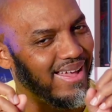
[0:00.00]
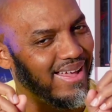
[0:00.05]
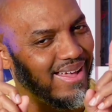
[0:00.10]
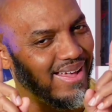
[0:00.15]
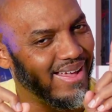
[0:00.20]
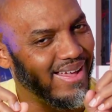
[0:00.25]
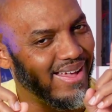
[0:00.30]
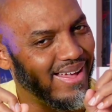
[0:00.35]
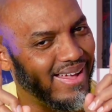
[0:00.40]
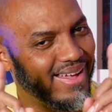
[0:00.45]

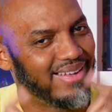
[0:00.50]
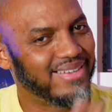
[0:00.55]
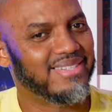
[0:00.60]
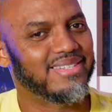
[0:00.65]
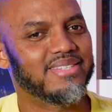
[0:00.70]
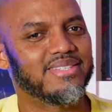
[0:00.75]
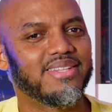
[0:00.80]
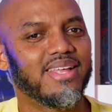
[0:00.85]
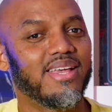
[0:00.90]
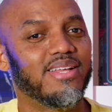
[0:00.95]
Ah,
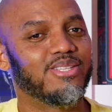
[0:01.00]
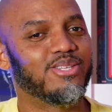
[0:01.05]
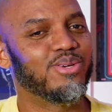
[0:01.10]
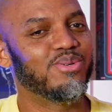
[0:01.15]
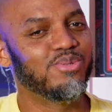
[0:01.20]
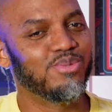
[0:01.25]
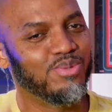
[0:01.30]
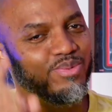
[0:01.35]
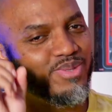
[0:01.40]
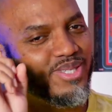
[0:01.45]
stay
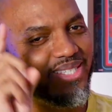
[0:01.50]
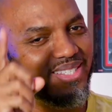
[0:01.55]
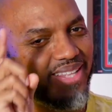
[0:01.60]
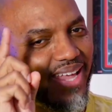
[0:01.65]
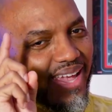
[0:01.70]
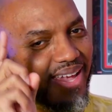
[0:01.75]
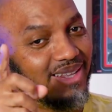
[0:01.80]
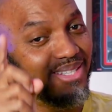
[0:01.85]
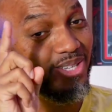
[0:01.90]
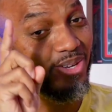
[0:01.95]
tuned,
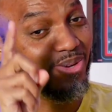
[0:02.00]
stay